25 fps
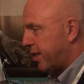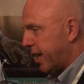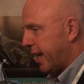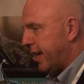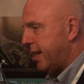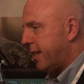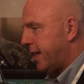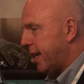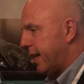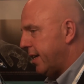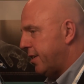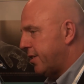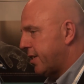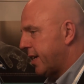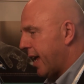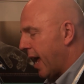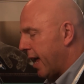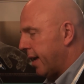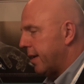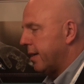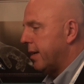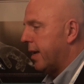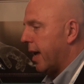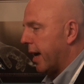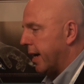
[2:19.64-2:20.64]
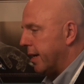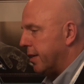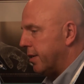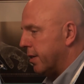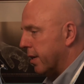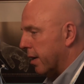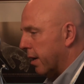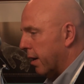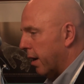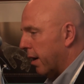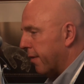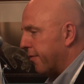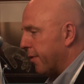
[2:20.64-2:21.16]
CT scan
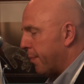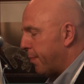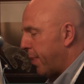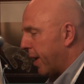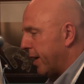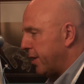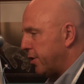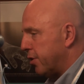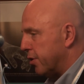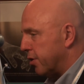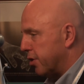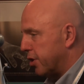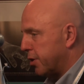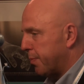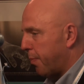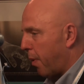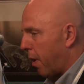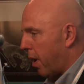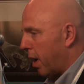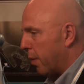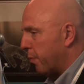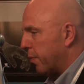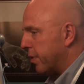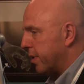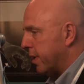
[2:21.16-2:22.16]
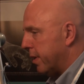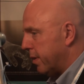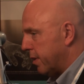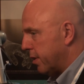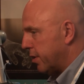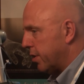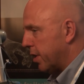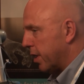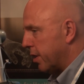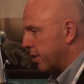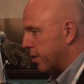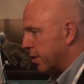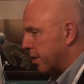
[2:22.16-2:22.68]
data of the patient's spine within the
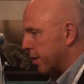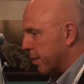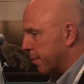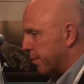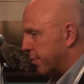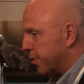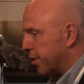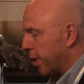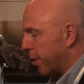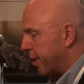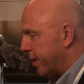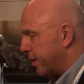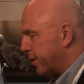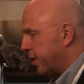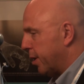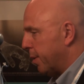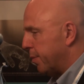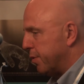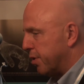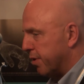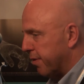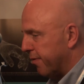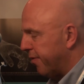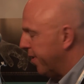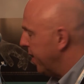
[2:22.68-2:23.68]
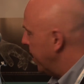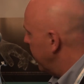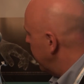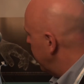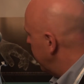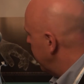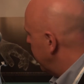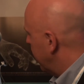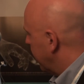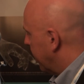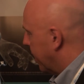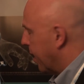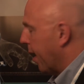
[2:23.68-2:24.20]
system. So in terms of
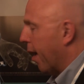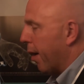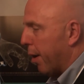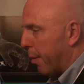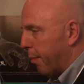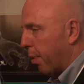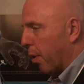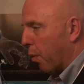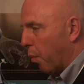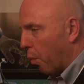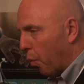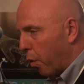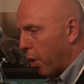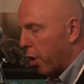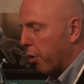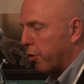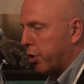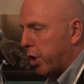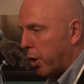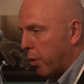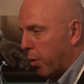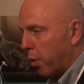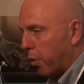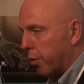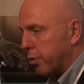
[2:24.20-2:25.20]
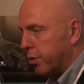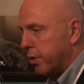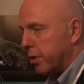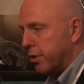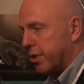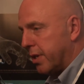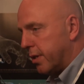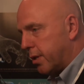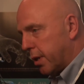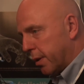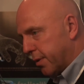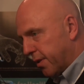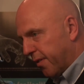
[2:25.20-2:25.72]
global and world
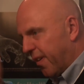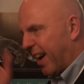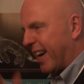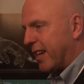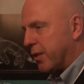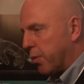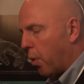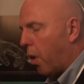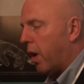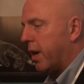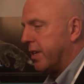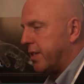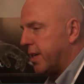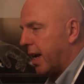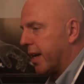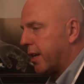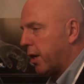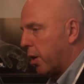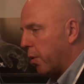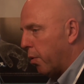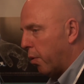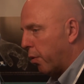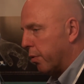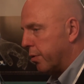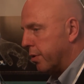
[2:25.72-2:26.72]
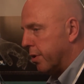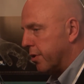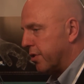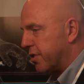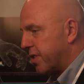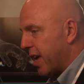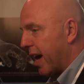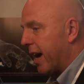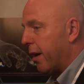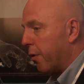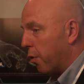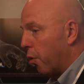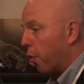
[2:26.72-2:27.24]
coordinates, in terms of X, Y, Z coordinates,
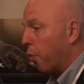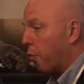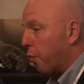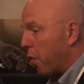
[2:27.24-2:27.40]
they are all